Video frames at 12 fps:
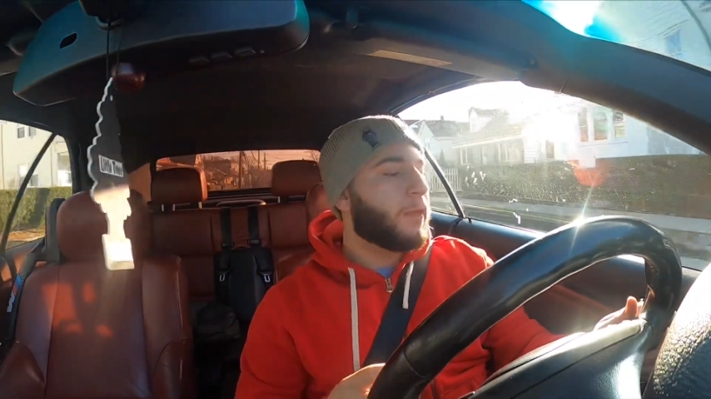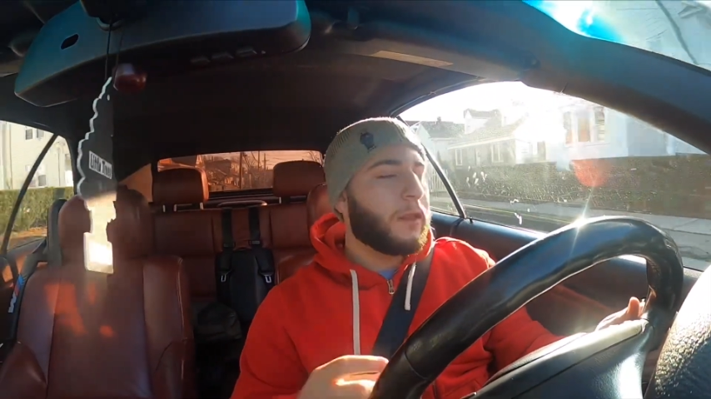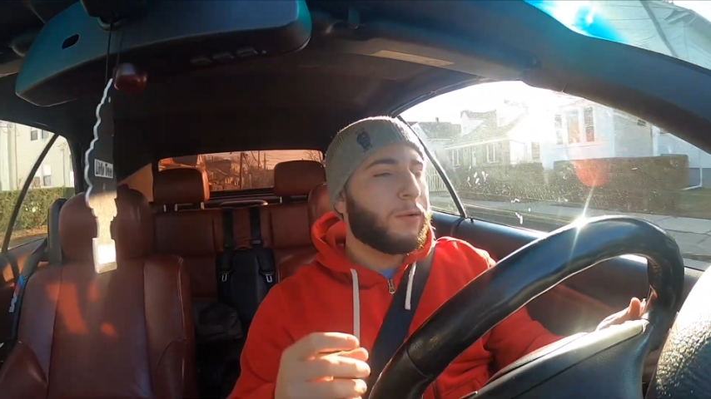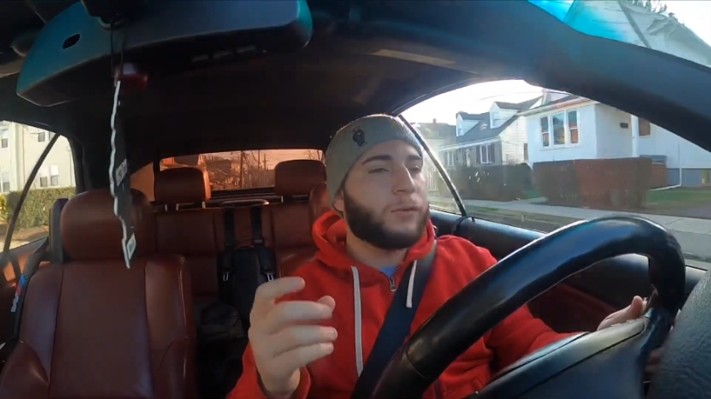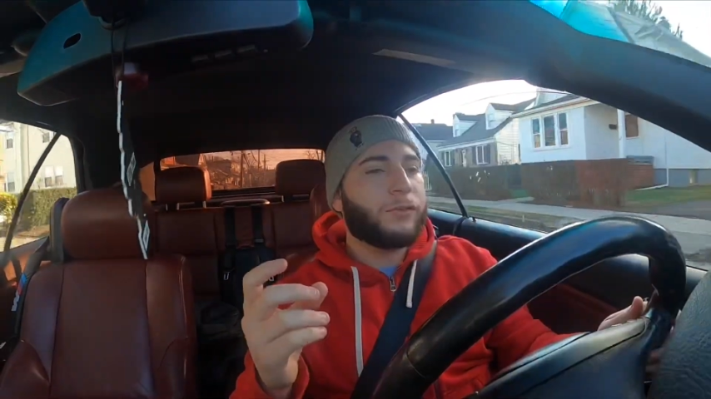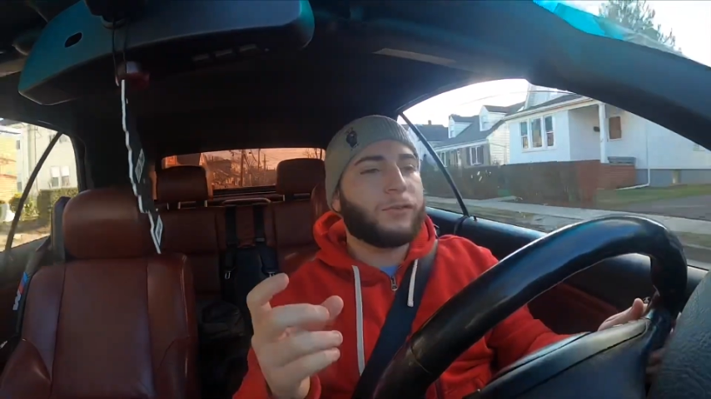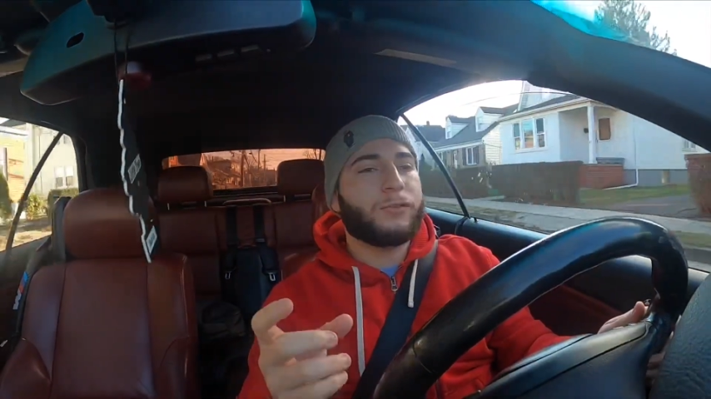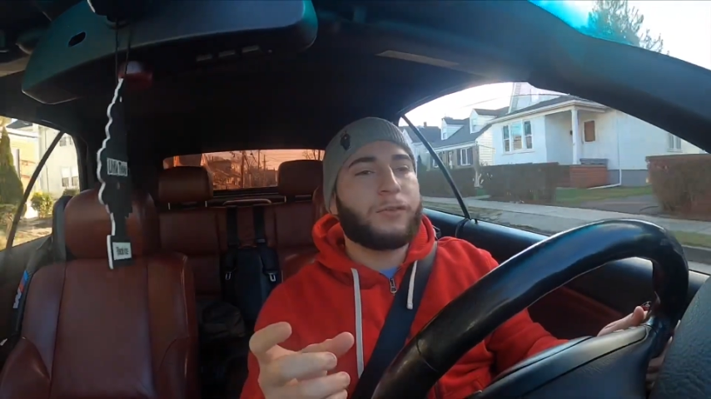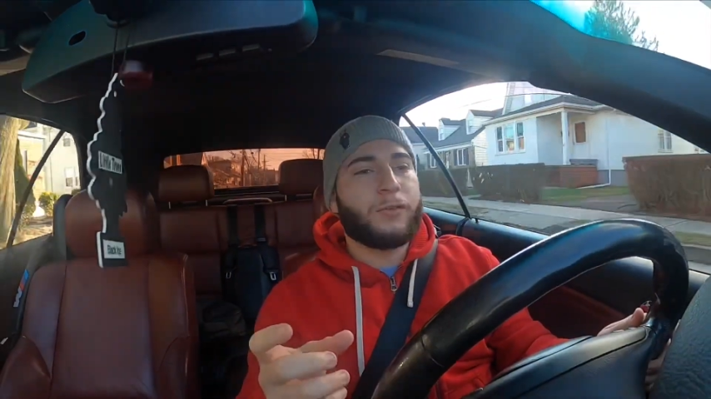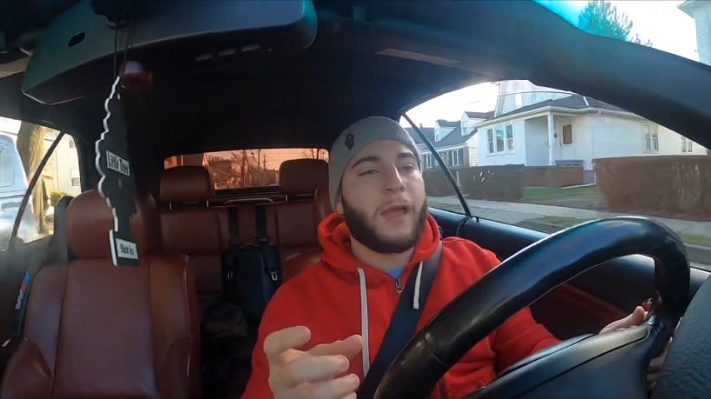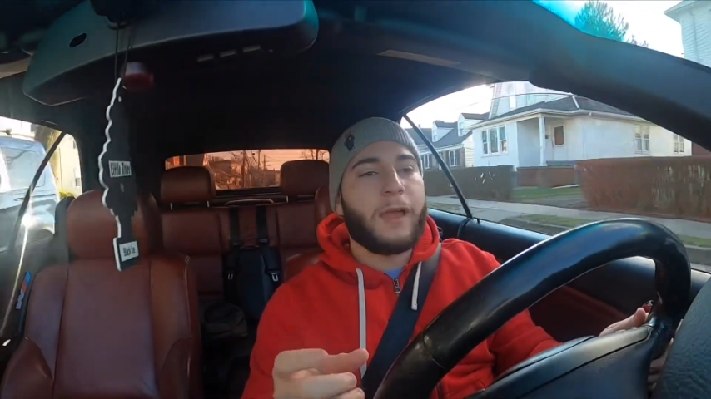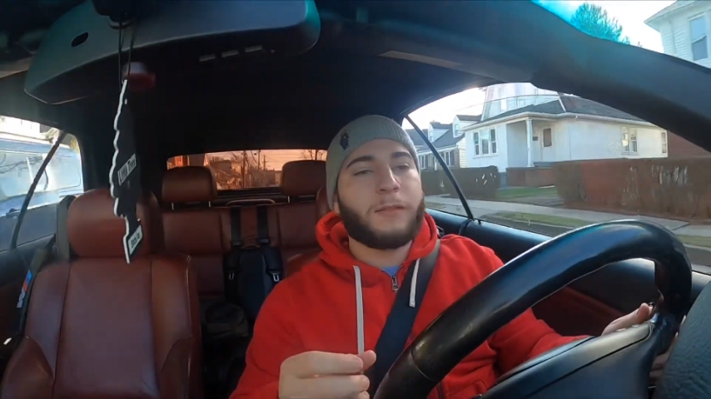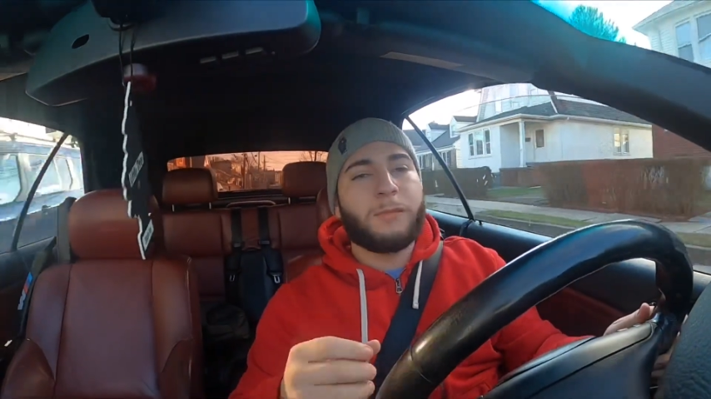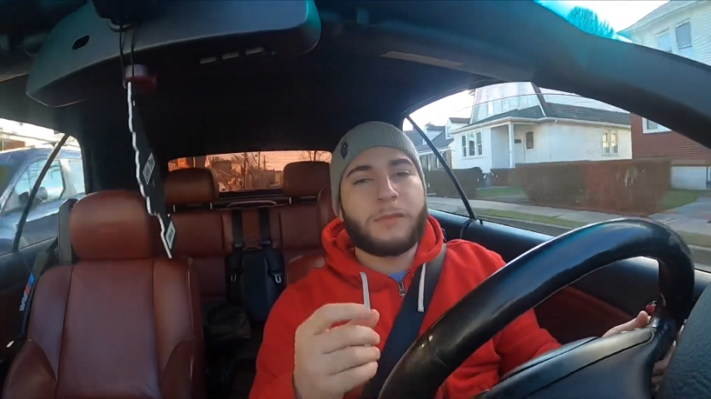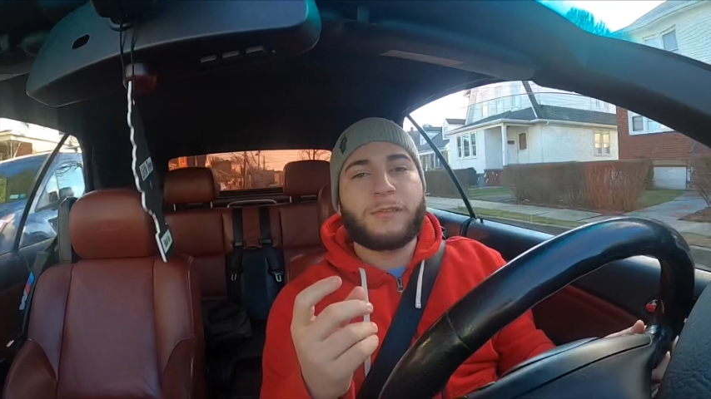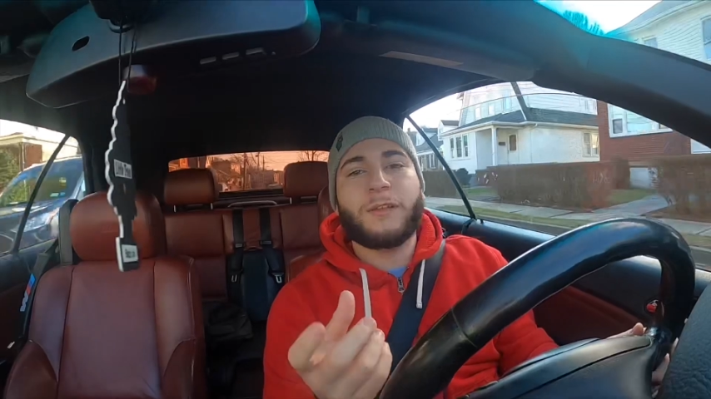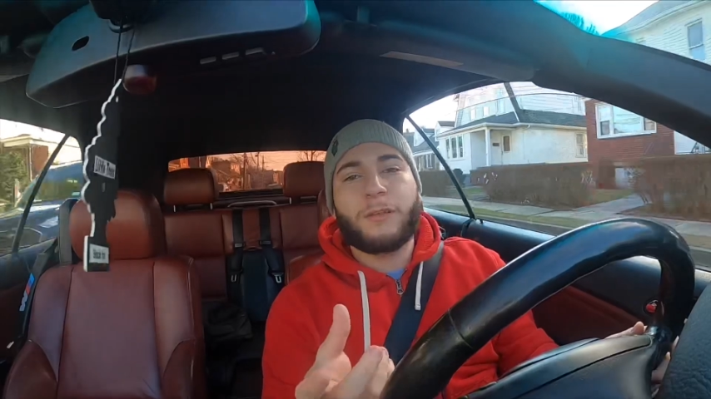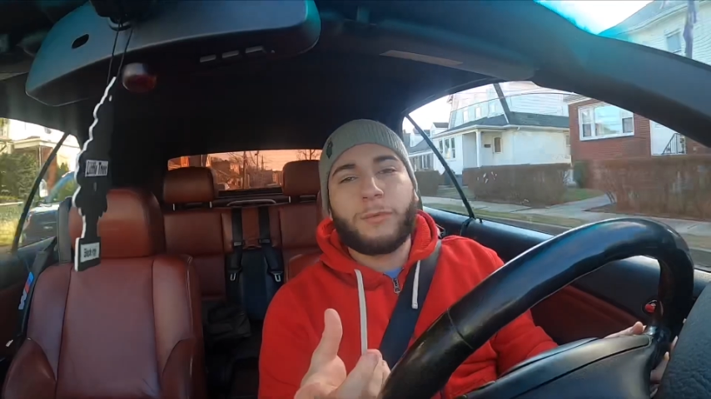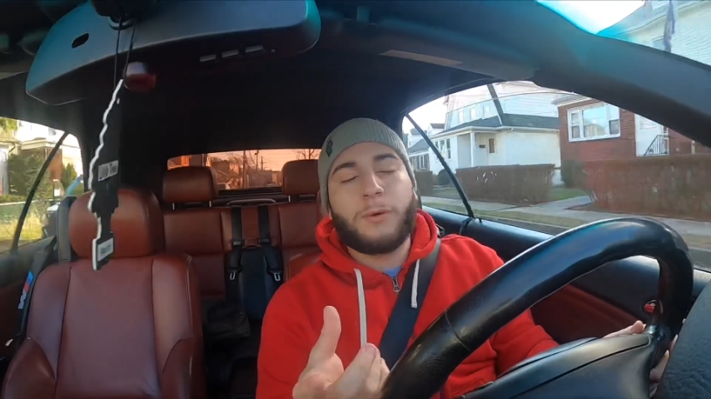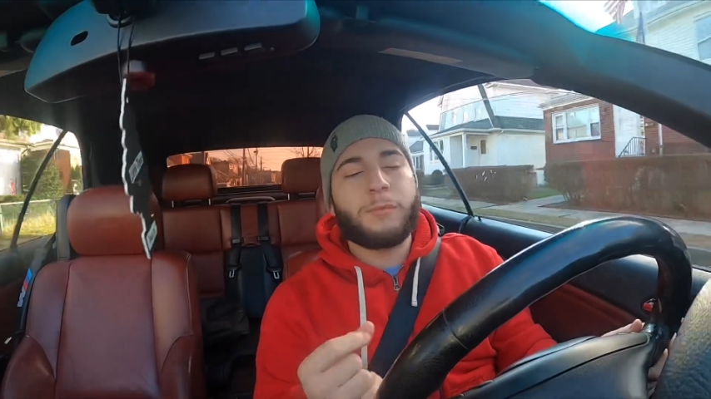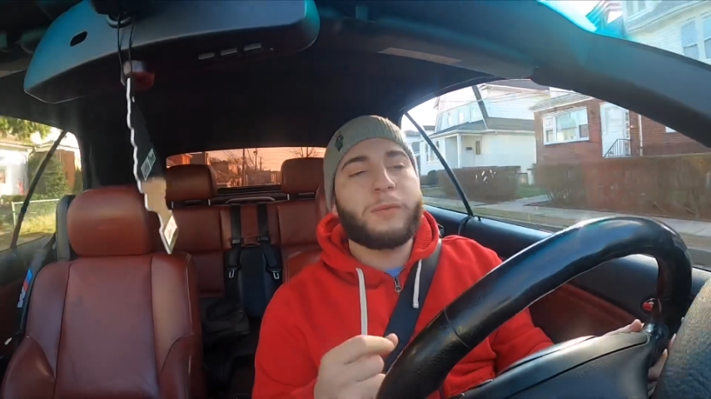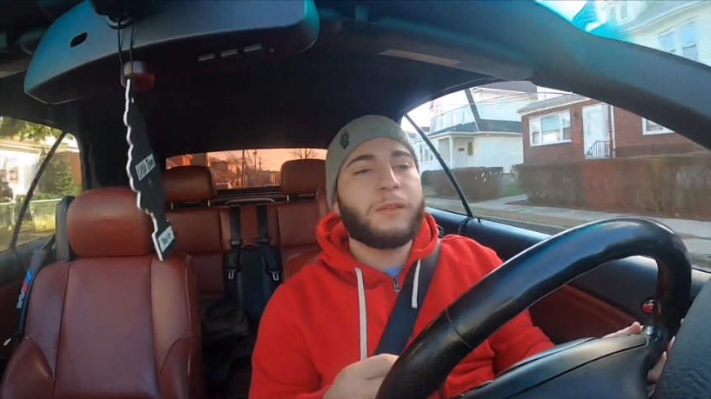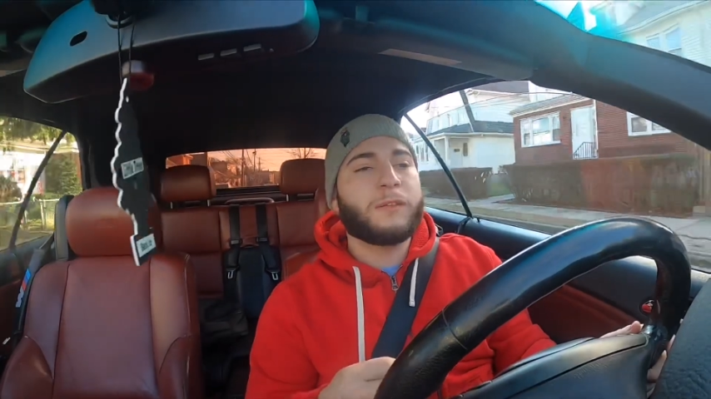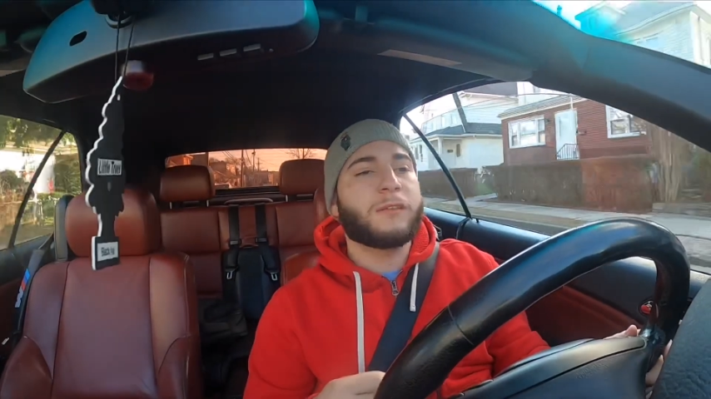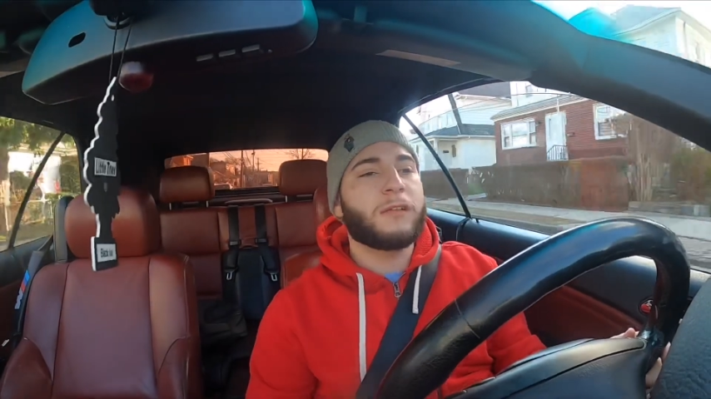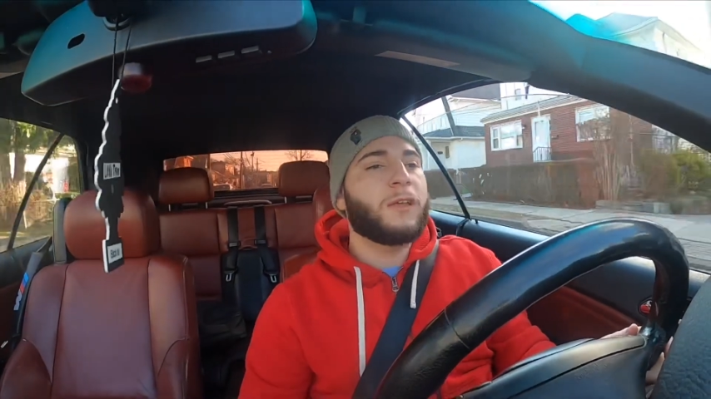It was just cracked but still in one piece.